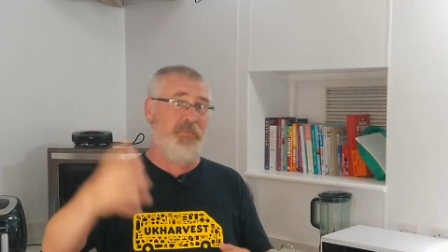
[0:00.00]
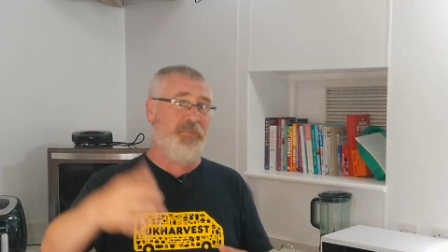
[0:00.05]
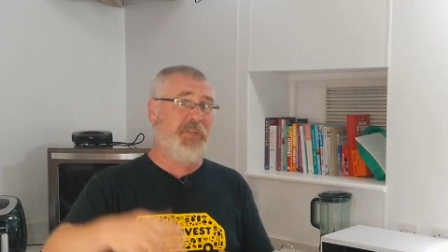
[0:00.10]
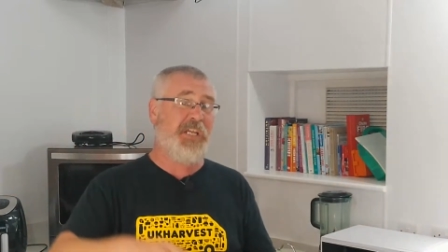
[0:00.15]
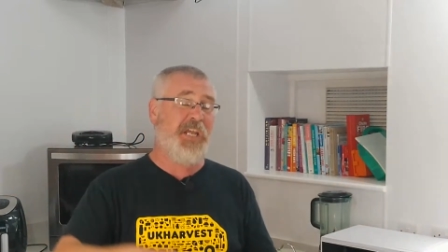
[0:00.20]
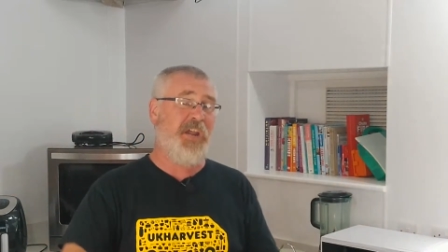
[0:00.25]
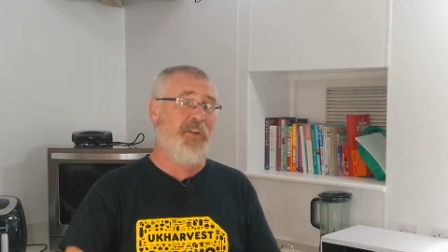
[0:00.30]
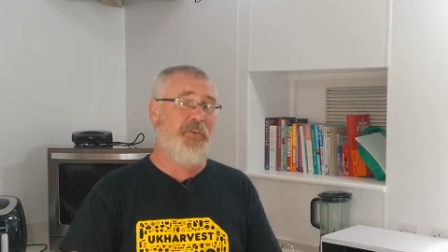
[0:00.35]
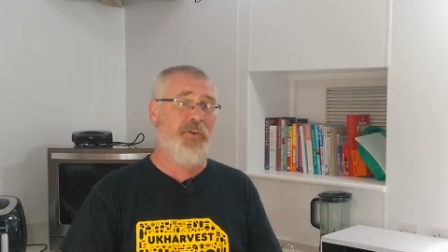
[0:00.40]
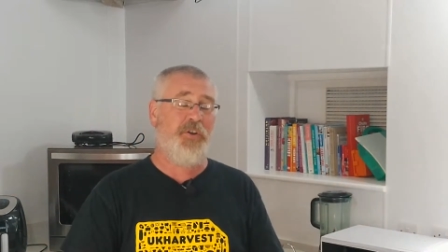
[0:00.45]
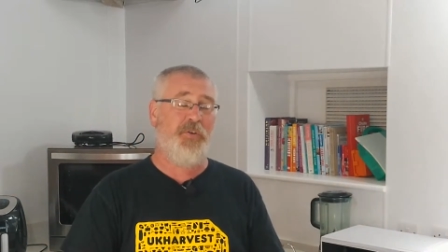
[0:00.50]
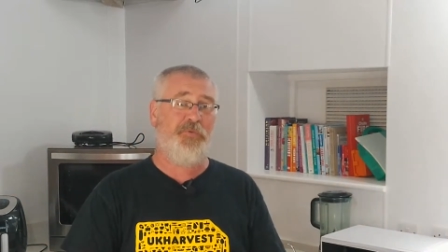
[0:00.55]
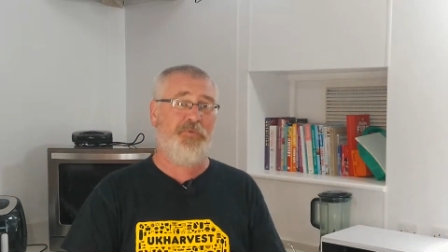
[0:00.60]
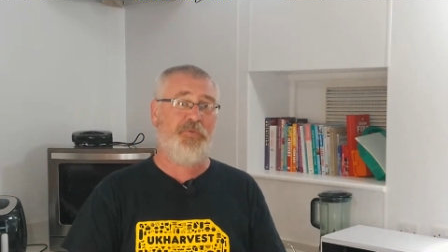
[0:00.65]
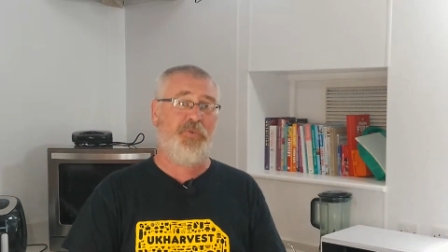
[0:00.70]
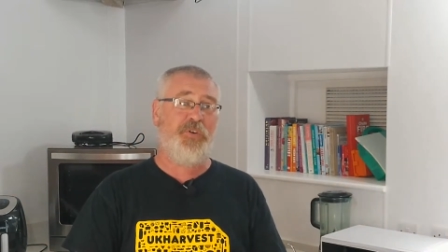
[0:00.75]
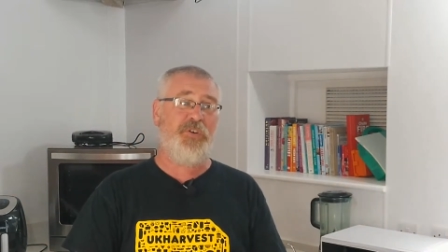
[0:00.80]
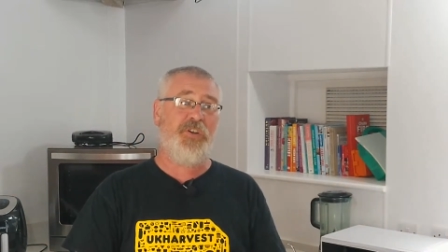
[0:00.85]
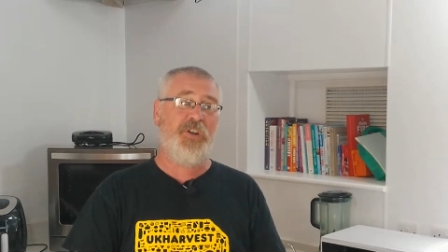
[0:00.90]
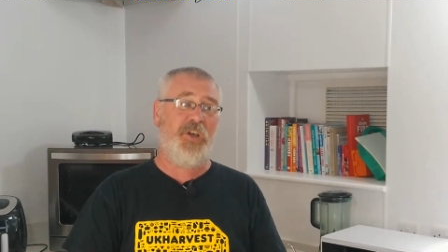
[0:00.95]
to be carrying on
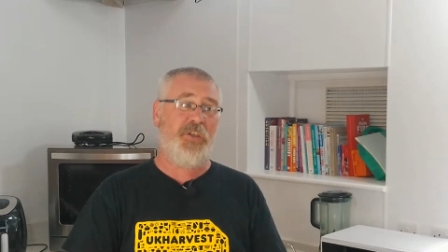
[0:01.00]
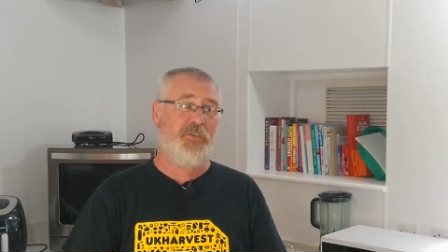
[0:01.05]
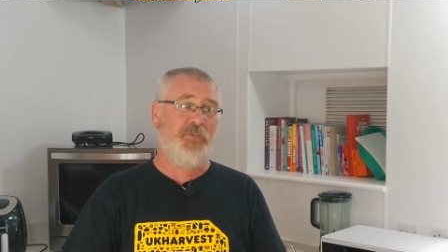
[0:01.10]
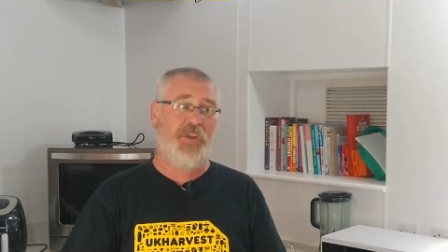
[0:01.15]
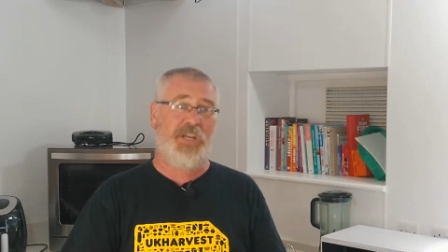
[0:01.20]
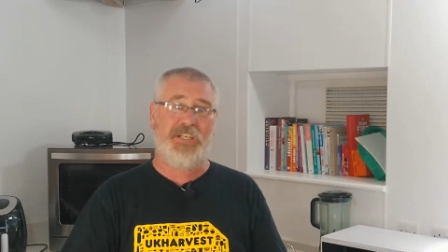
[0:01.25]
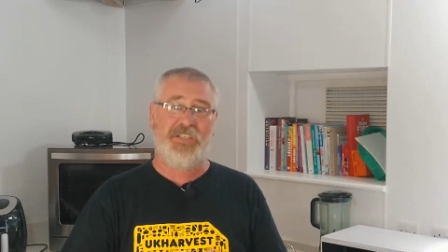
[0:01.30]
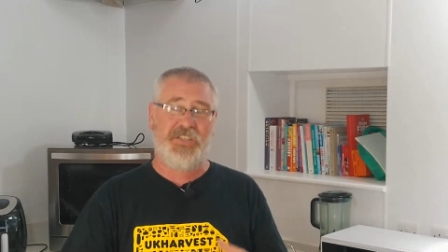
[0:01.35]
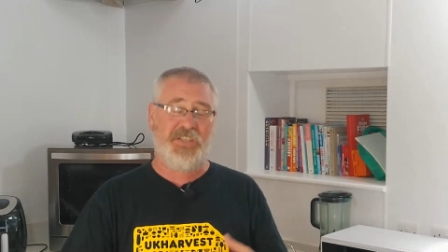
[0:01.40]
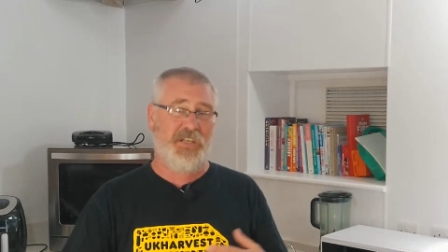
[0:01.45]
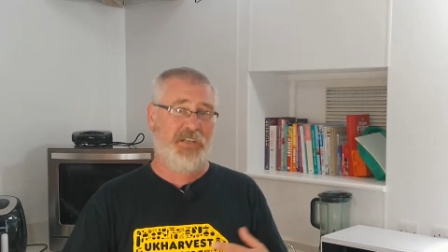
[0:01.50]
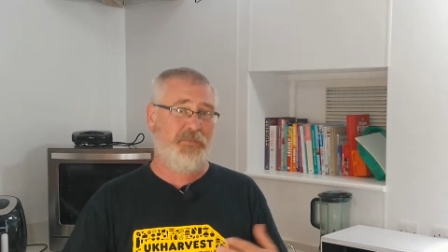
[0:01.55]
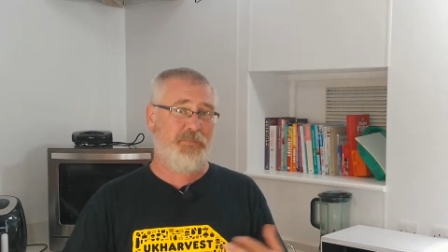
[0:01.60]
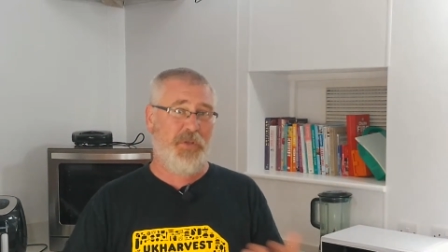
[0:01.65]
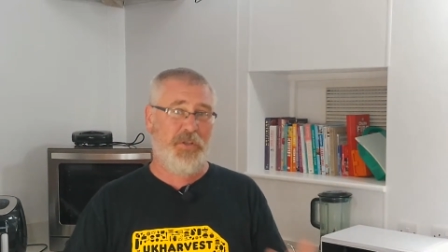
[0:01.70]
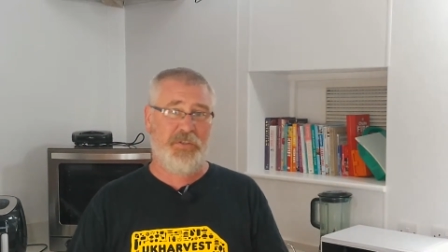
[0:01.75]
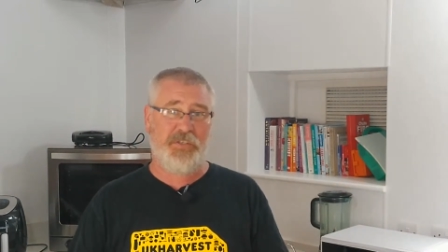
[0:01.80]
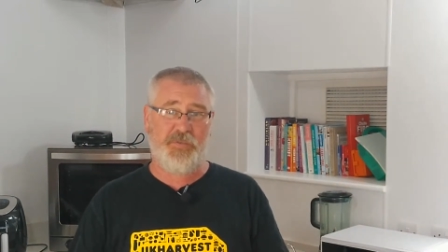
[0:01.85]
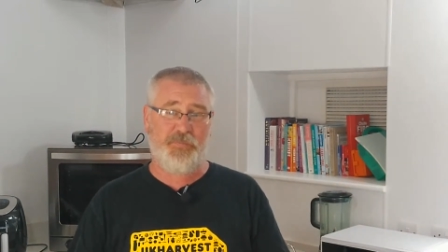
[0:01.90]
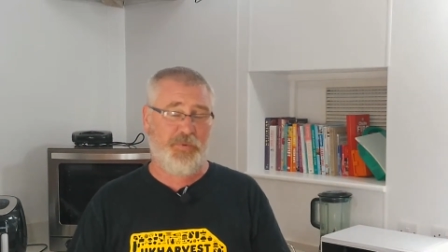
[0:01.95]
for another 18
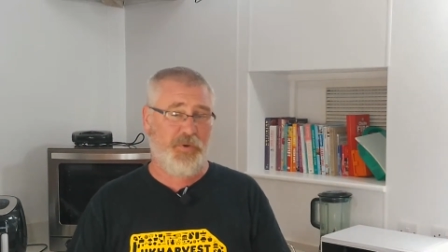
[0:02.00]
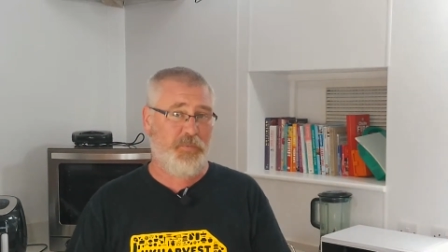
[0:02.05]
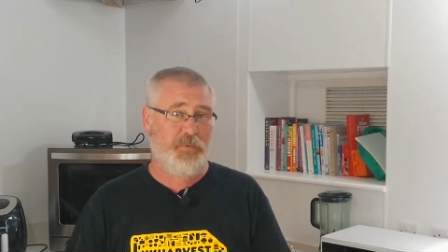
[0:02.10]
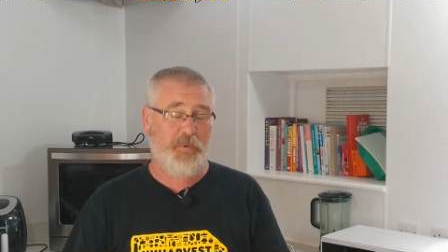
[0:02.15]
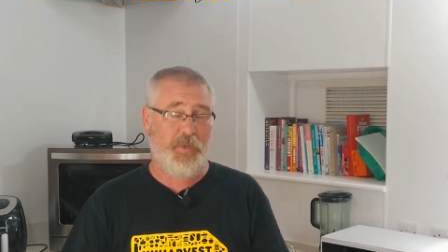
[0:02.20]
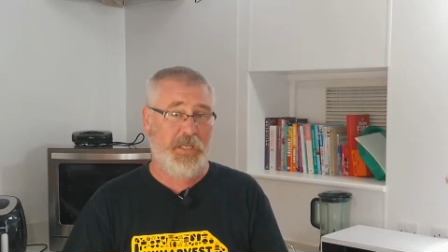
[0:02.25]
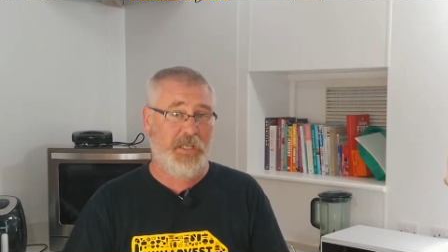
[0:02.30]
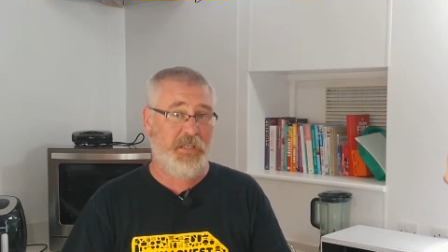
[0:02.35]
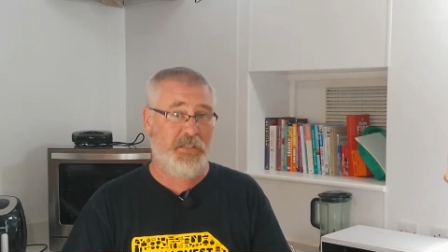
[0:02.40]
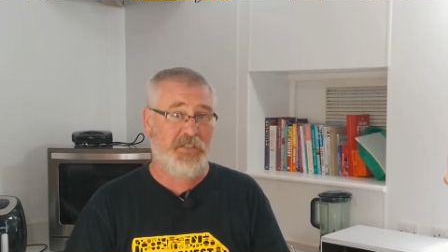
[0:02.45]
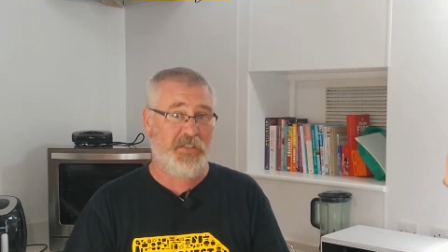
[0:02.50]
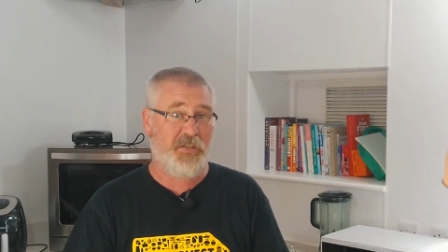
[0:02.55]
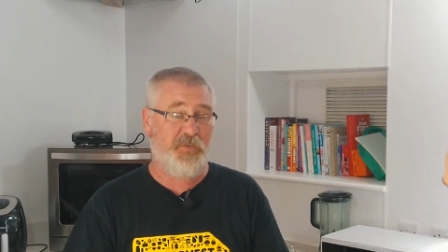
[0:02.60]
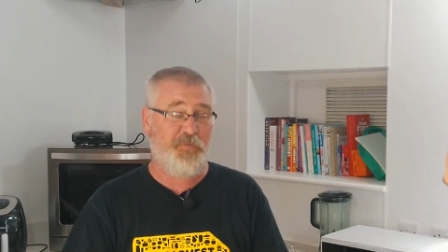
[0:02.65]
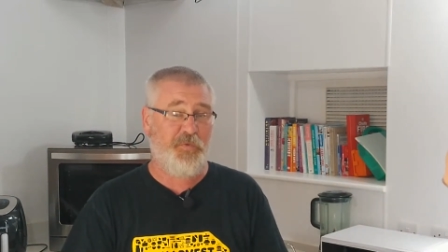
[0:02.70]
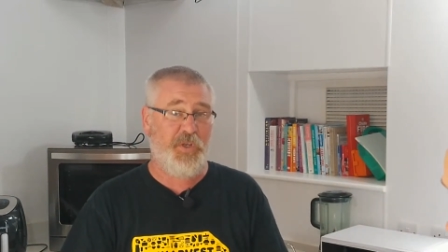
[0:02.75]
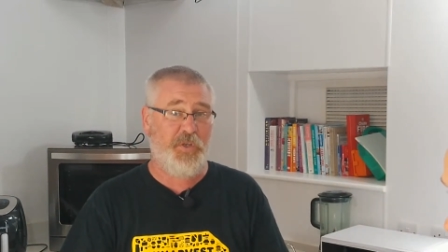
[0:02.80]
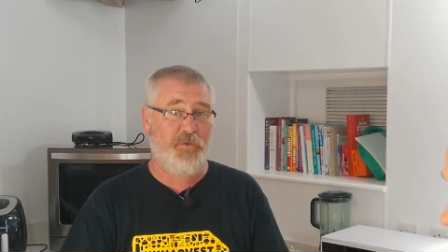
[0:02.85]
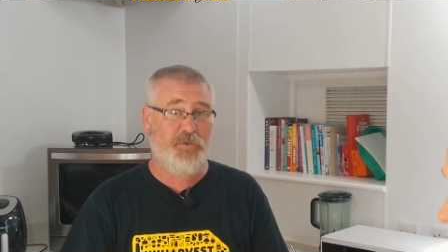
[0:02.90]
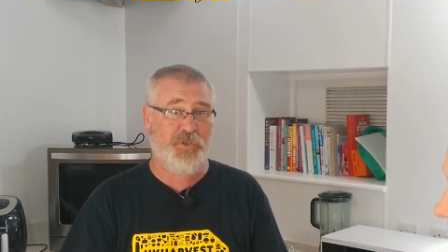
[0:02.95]
months probably into the
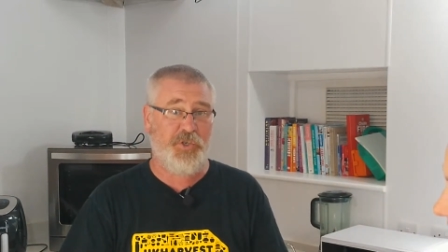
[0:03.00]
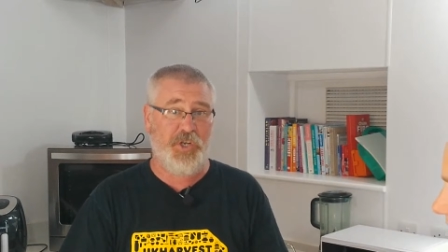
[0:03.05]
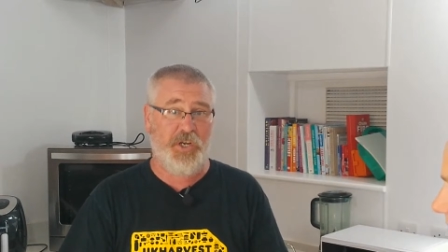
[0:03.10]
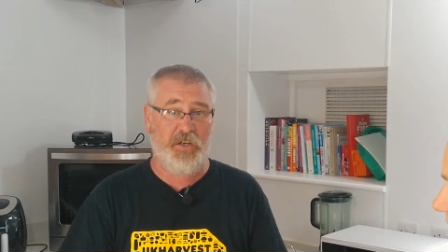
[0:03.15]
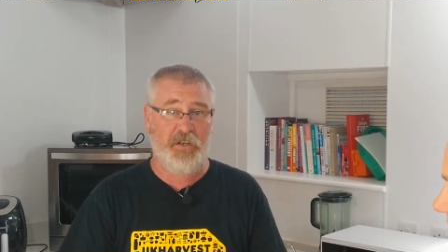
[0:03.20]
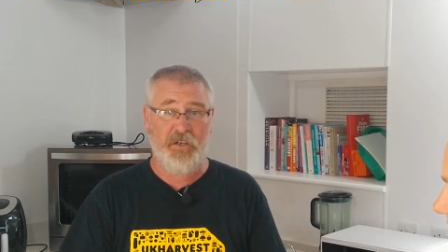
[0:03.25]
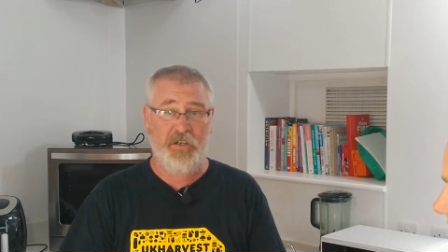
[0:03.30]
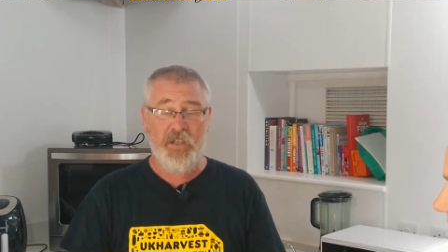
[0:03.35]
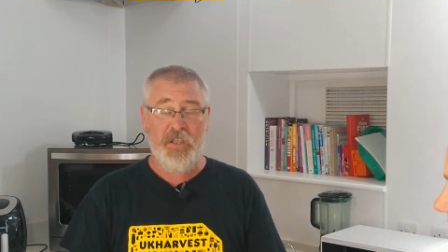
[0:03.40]
future.